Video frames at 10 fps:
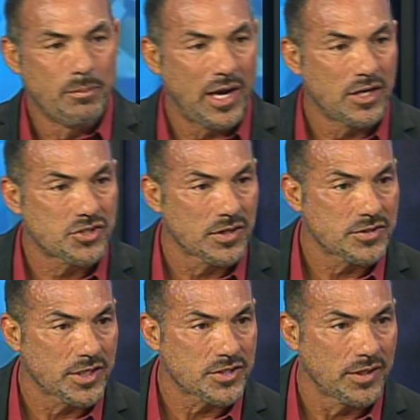Barry
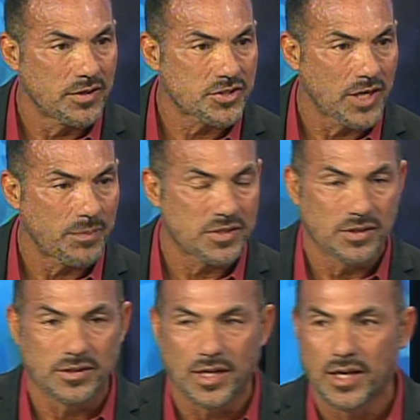Church gets an interception
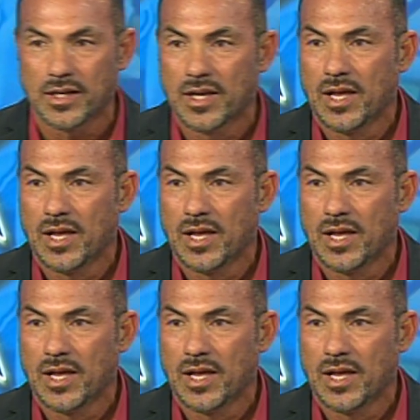today.